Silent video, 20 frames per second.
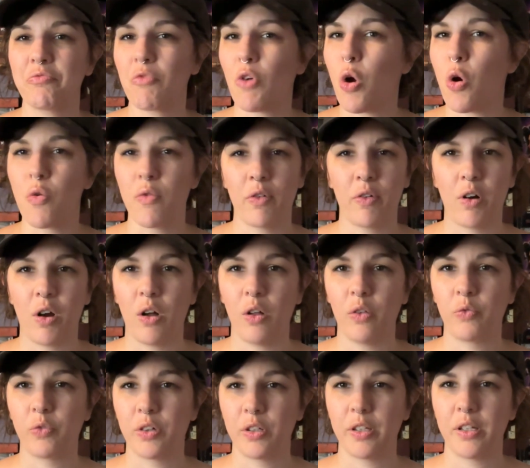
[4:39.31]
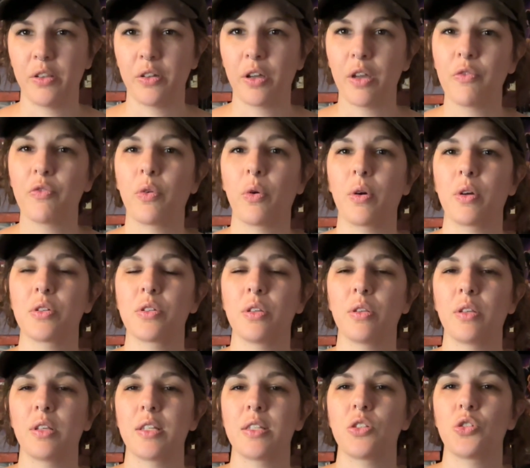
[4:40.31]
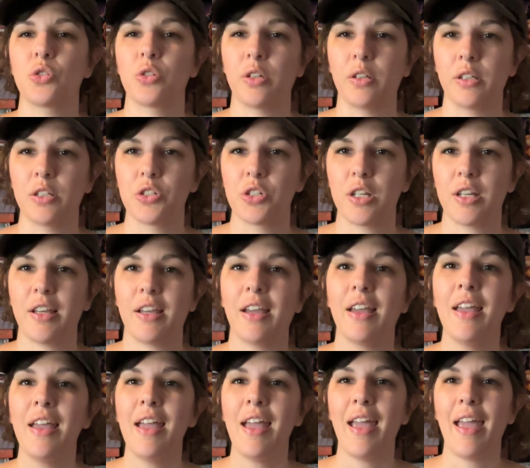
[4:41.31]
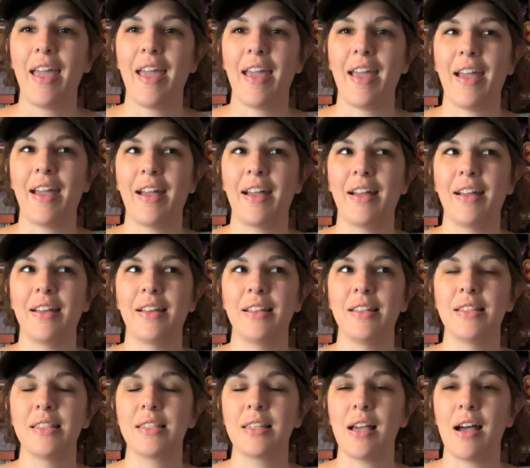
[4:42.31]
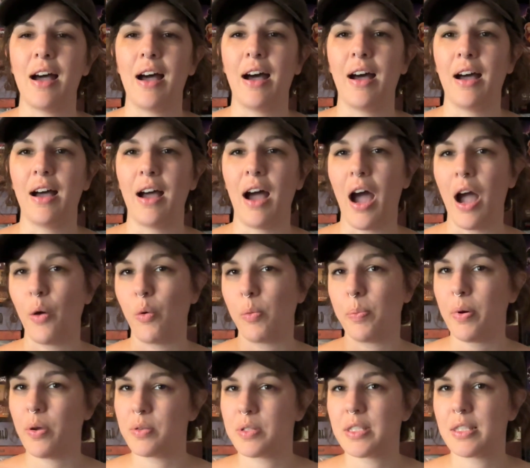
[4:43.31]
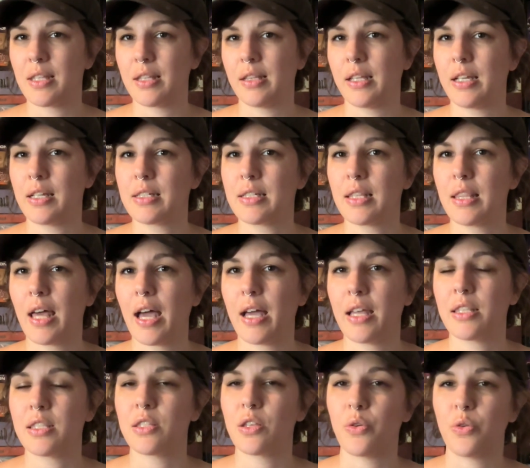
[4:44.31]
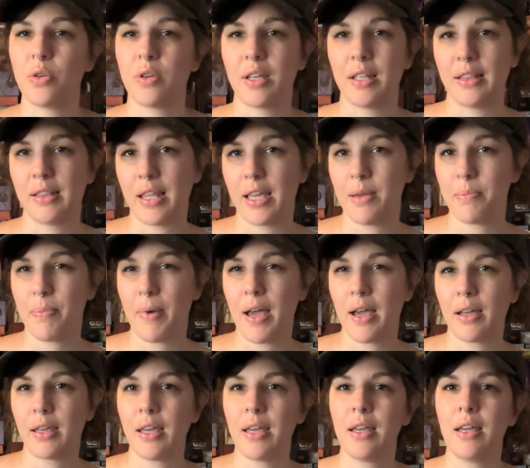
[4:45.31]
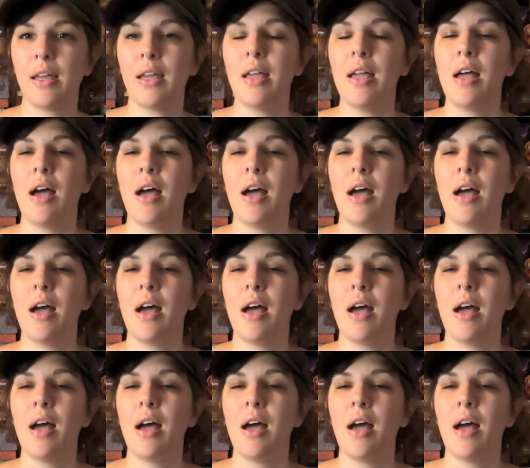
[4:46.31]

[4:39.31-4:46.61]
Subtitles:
Overall, really looking forward to this trilogy, and I will post the link to that so you can late back it.